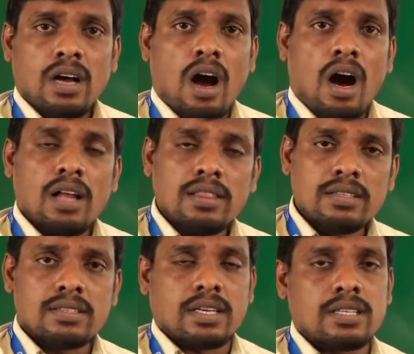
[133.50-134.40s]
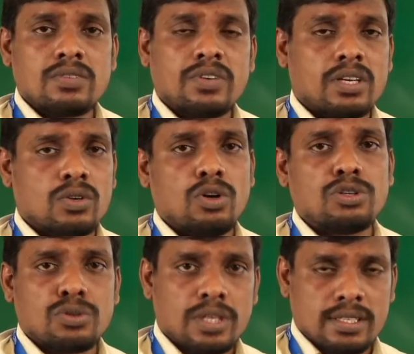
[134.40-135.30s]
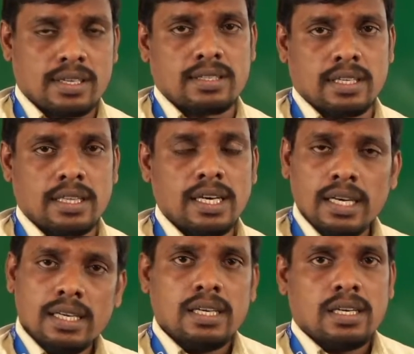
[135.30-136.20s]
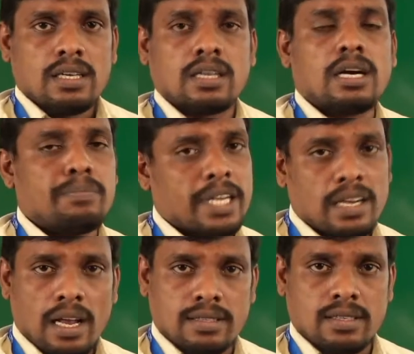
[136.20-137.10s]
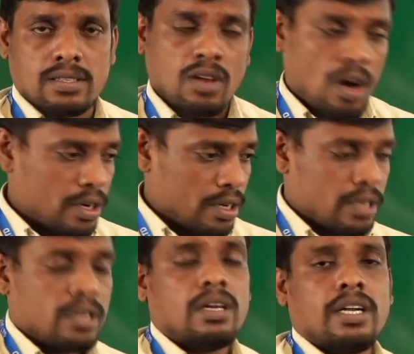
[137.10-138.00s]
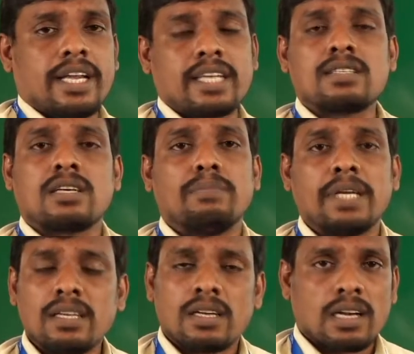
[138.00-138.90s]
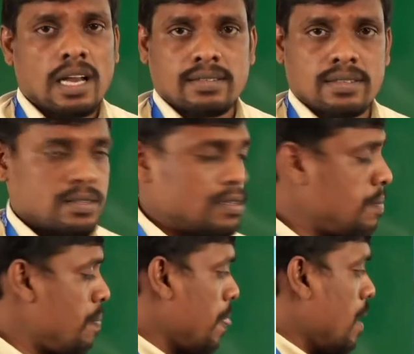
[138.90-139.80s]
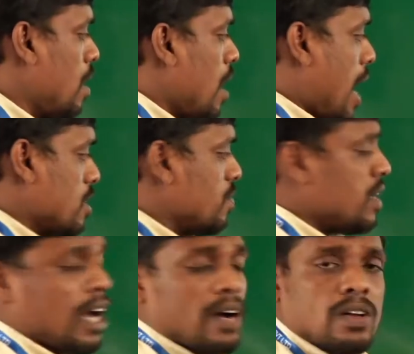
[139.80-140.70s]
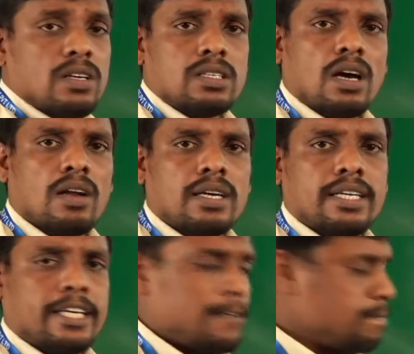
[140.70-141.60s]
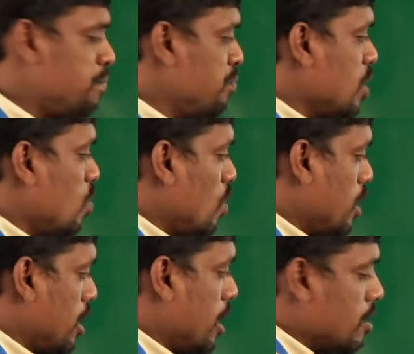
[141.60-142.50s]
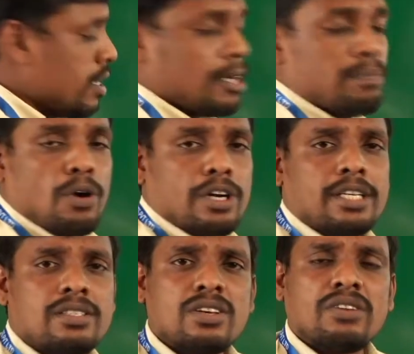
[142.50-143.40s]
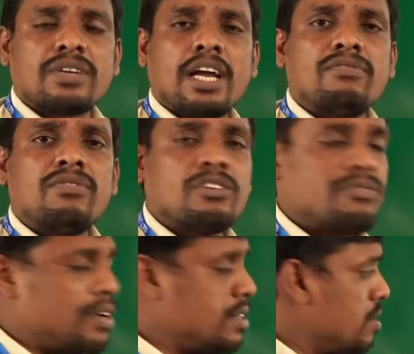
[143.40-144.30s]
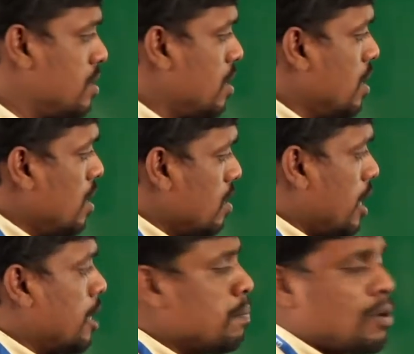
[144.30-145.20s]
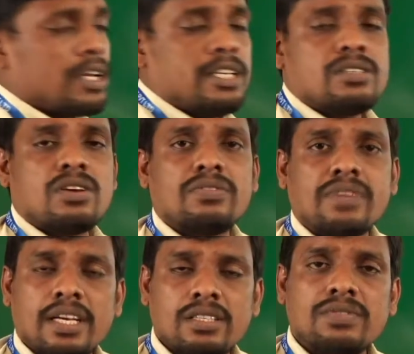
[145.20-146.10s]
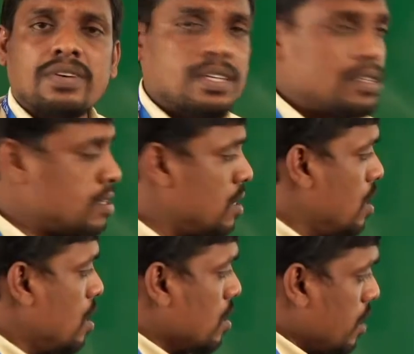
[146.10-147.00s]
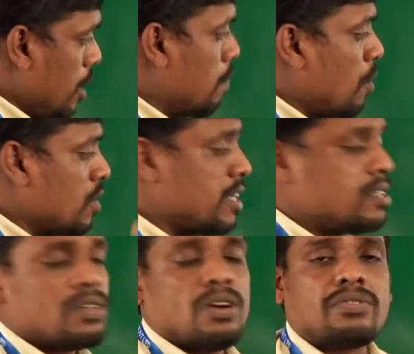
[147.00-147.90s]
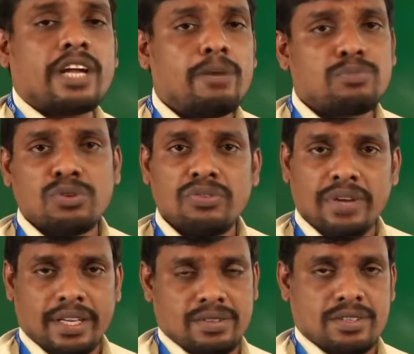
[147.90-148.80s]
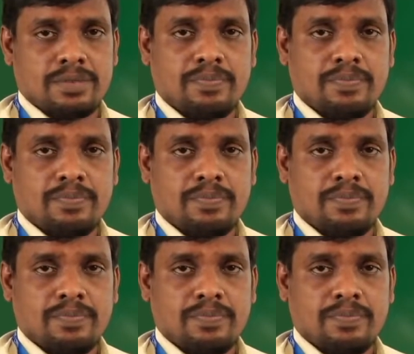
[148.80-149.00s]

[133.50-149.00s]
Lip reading: All these things we are going to discuss in the coming classes or next coming classes. As we have learnt already the importance of gap 1 phase, the importance of S phase, the importance of gap 2 phase.